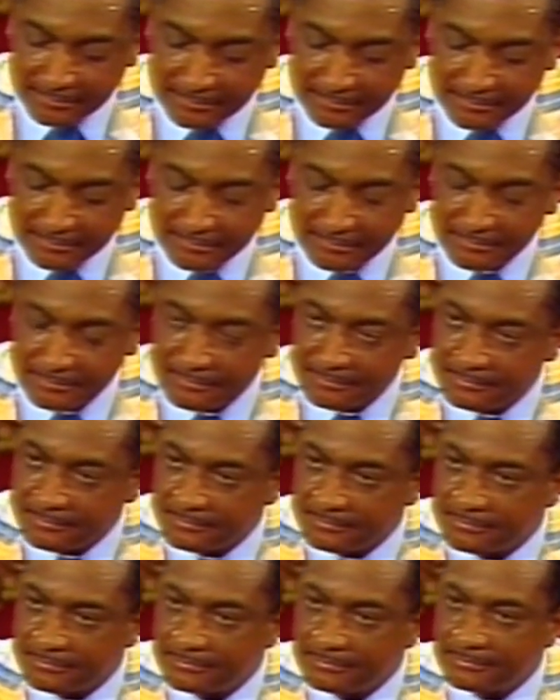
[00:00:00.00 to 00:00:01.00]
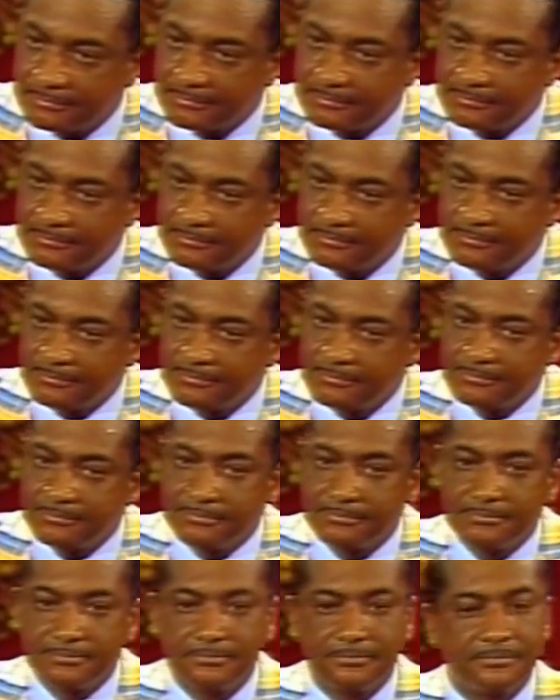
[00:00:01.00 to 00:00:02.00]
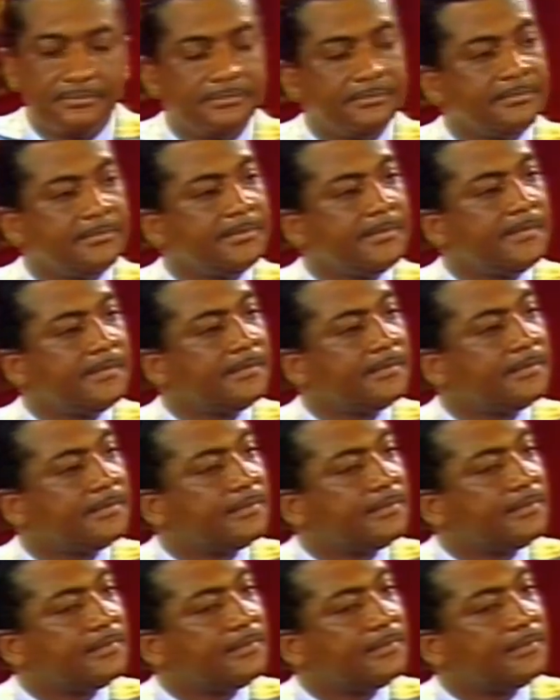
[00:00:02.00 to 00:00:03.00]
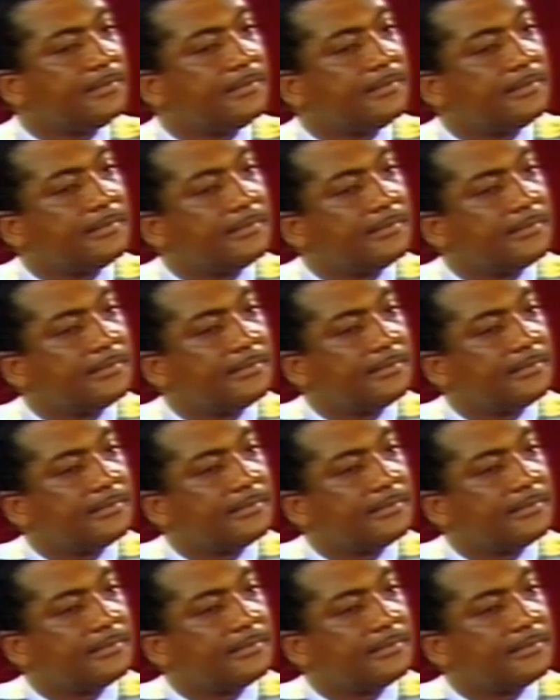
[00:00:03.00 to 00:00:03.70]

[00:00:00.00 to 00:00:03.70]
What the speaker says: [no speech]